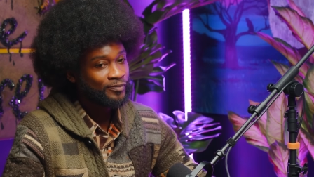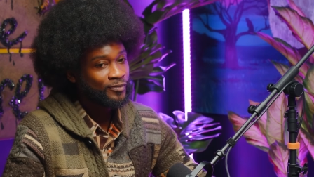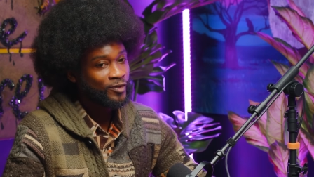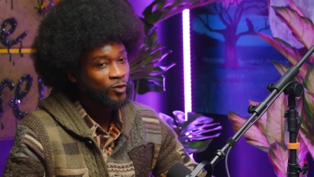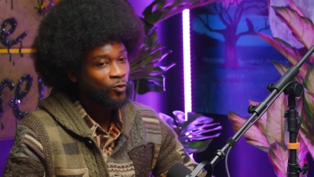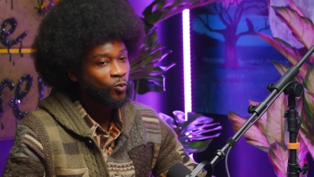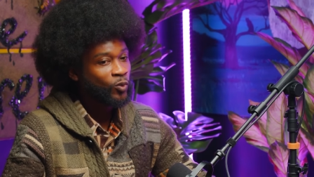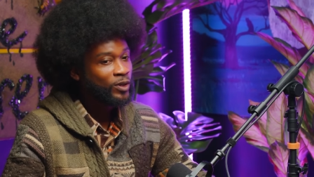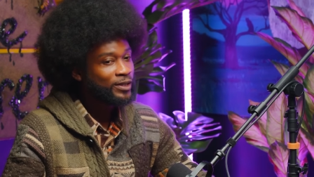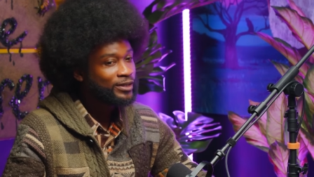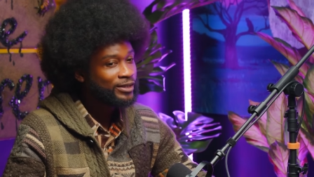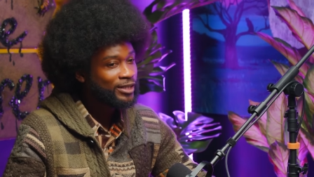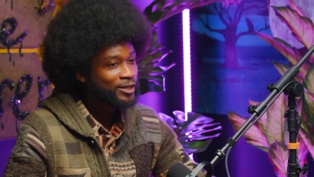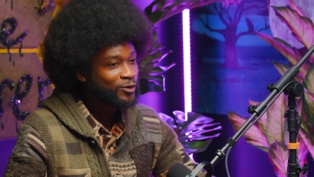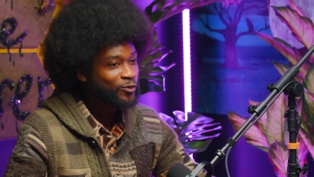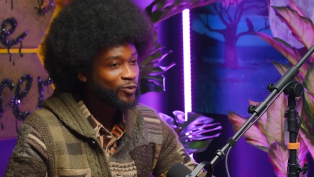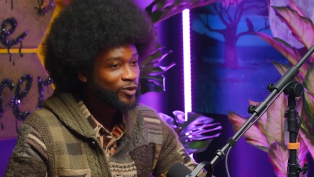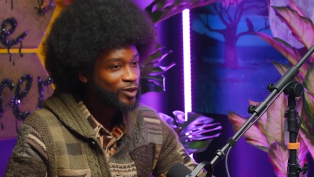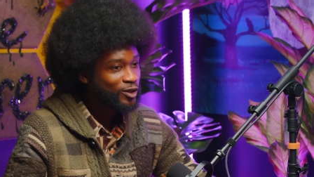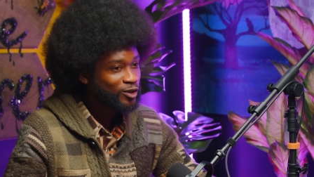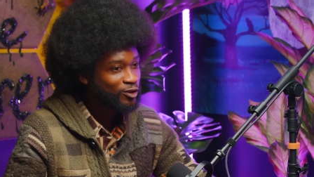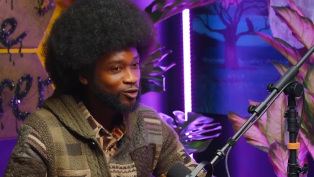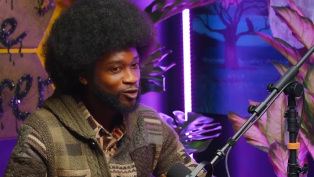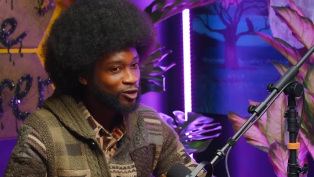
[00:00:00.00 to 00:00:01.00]
One thing we
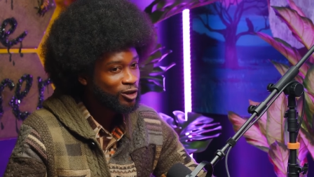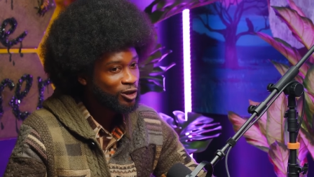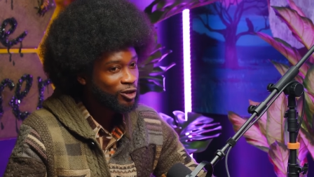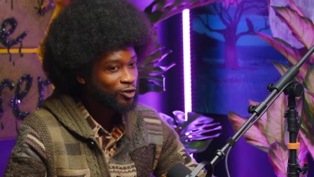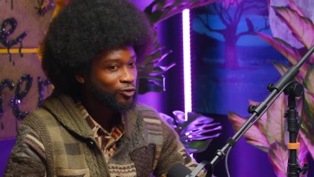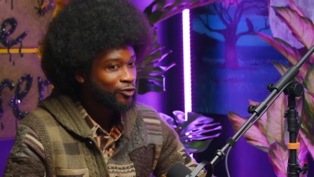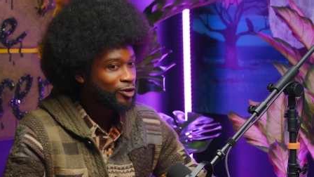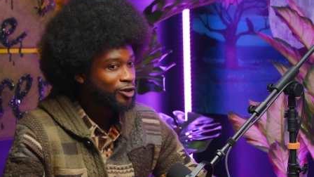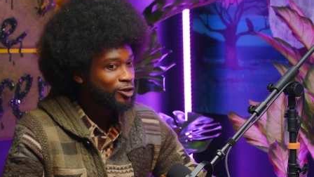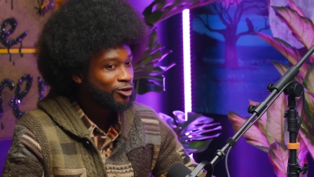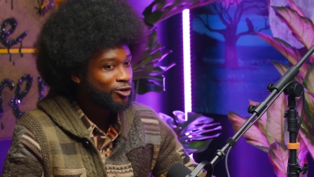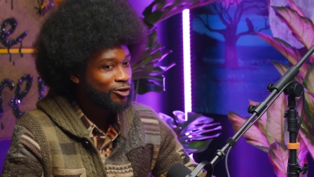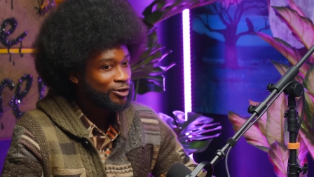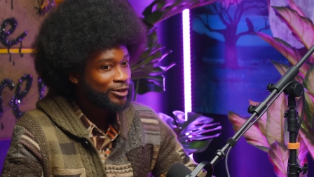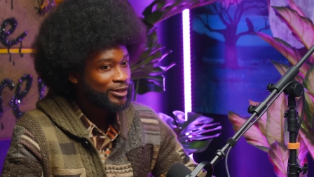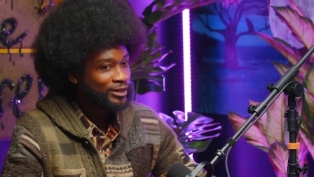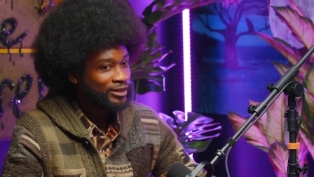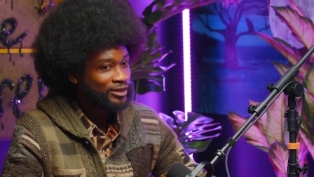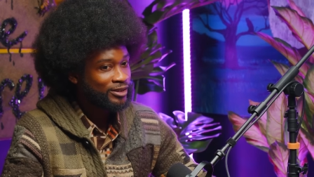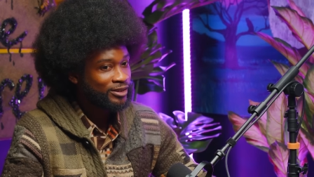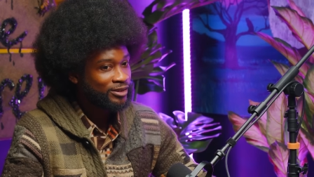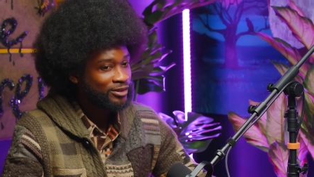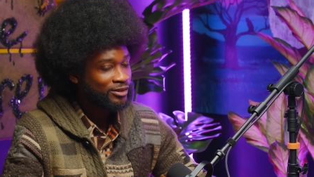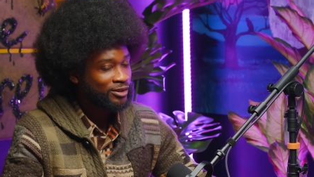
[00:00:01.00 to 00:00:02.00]
can all agree on
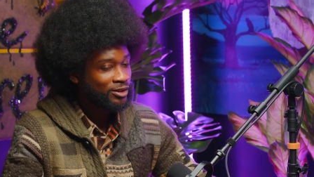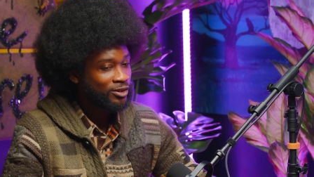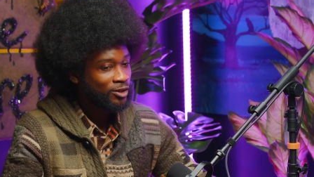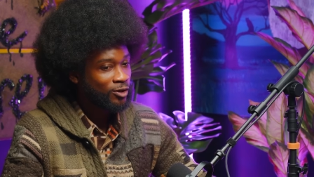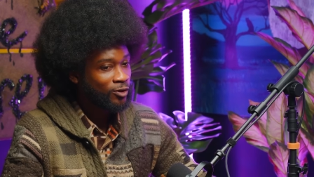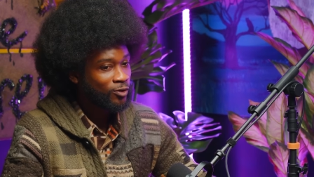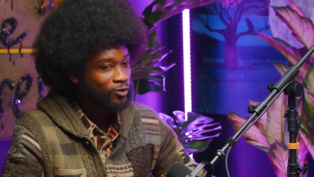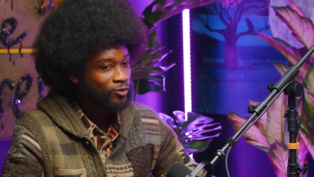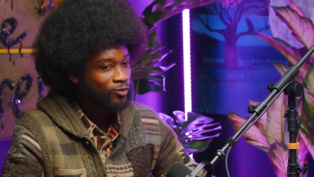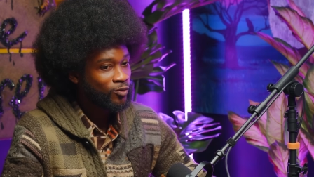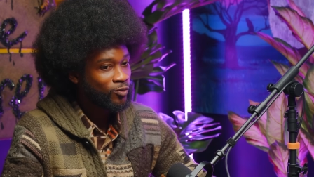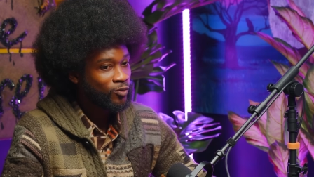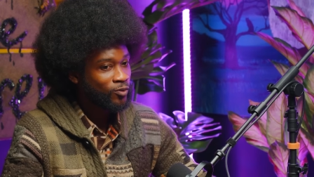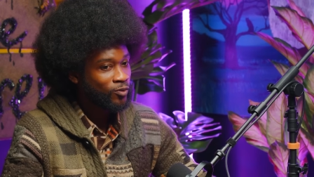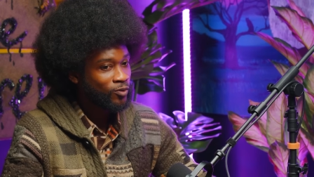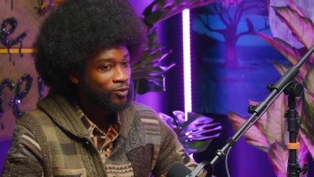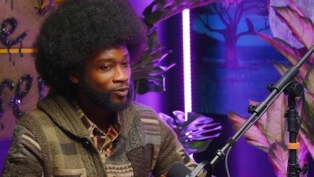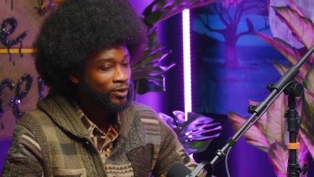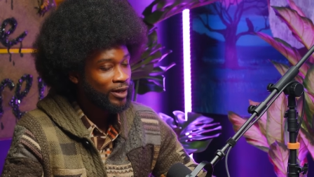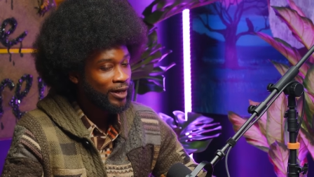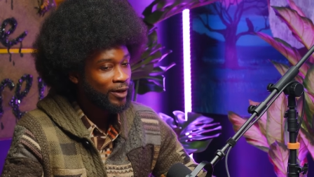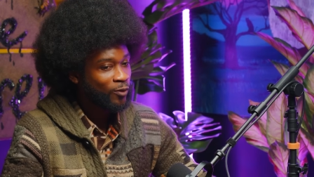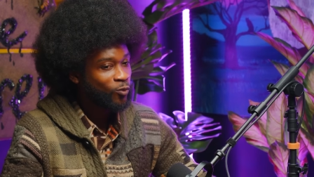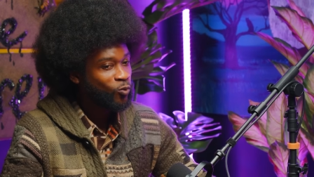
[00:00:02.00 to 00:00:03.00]
is, you know,
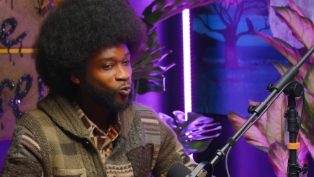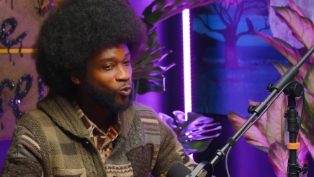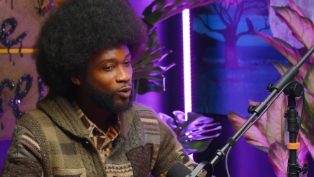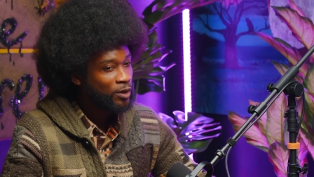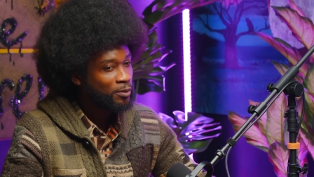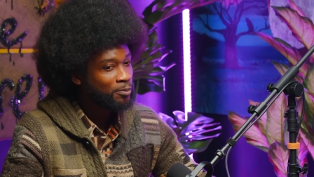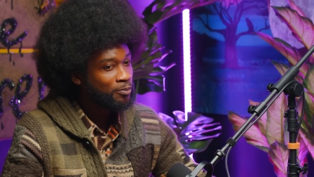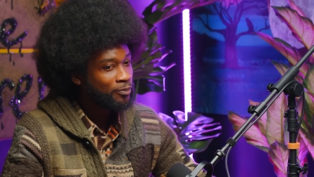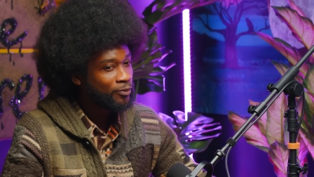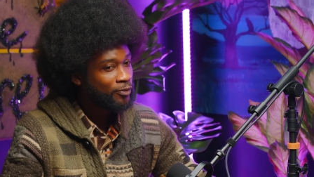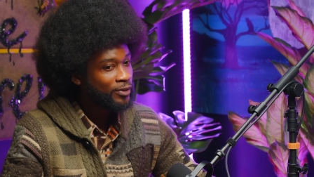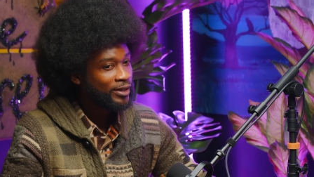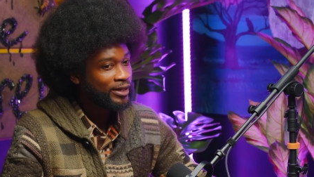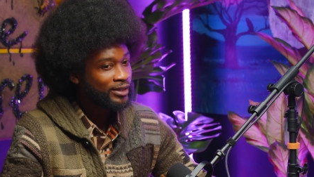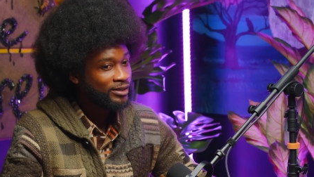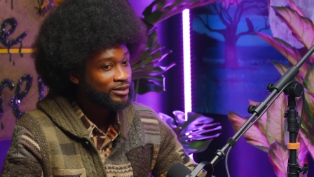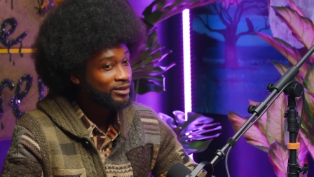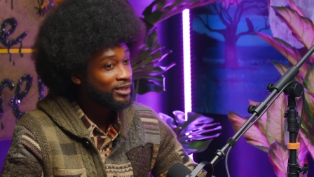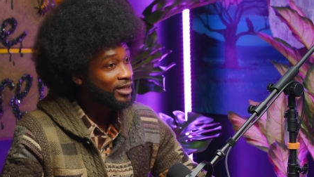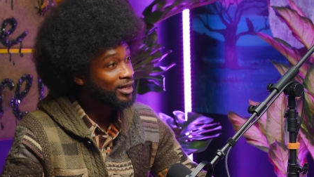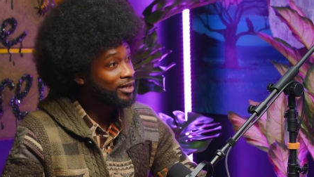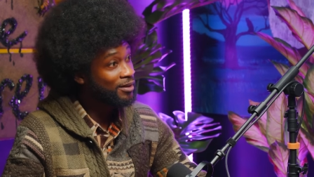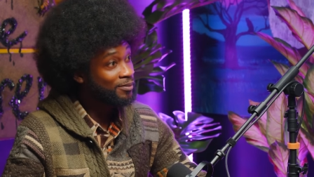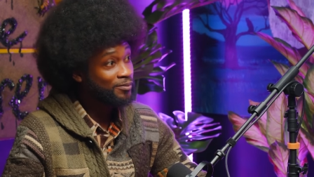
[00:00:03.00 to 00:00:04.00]
at one point in
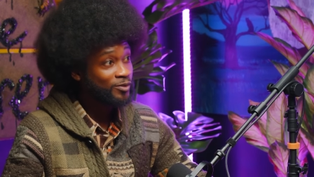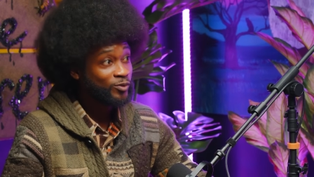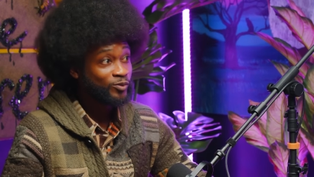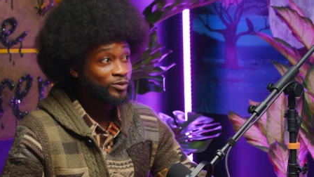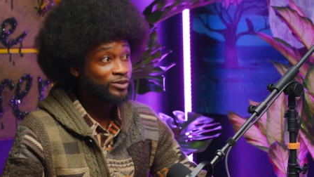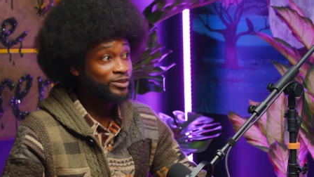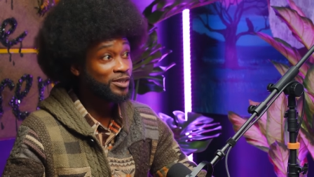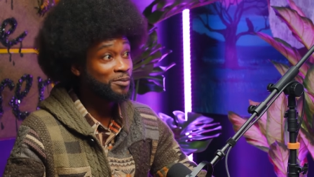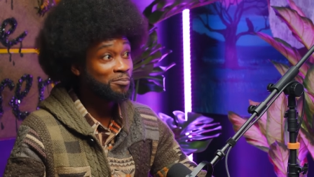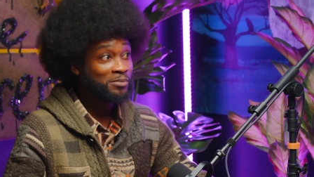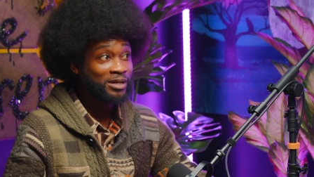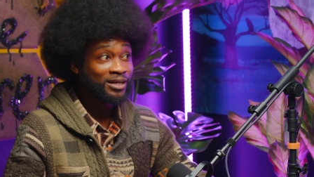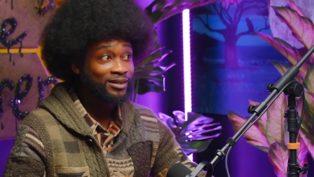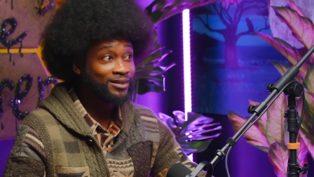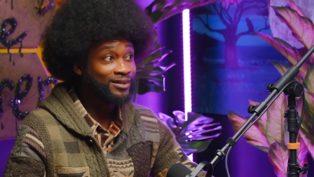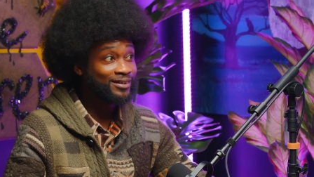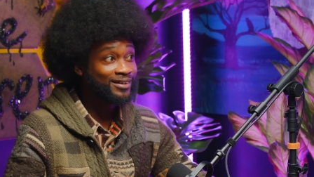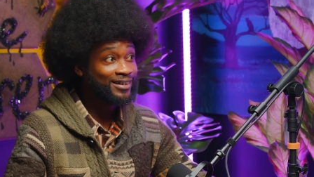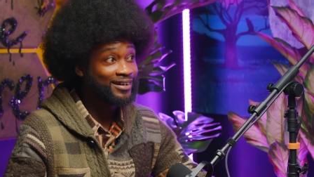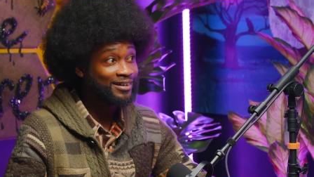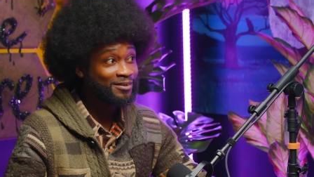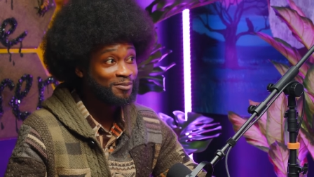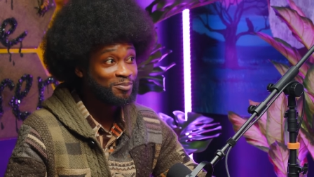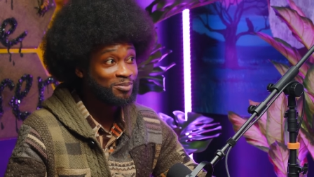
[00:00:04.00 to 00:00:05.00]
time, it was a
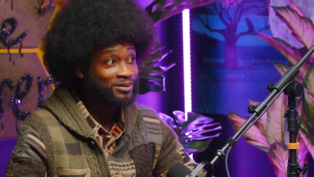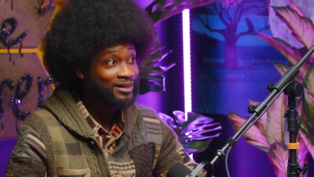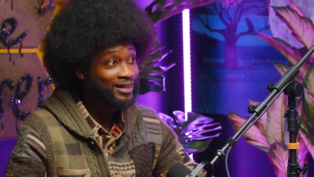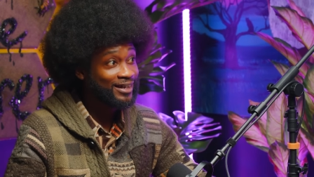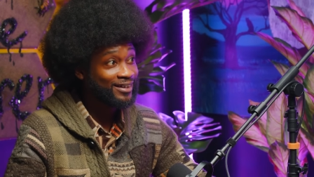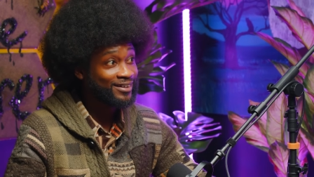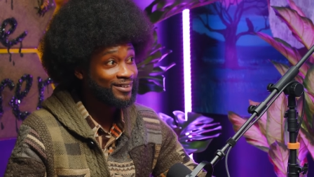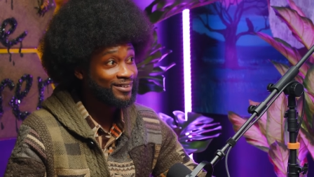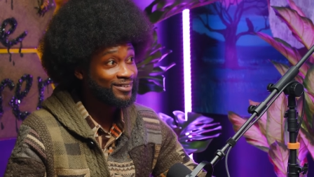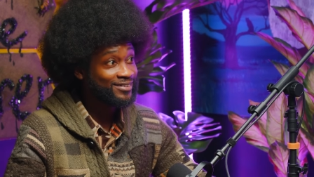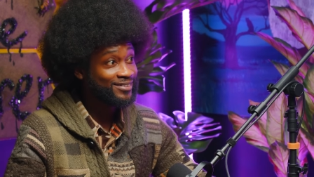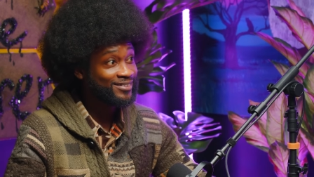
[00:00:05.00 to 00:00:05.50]
melanated planet.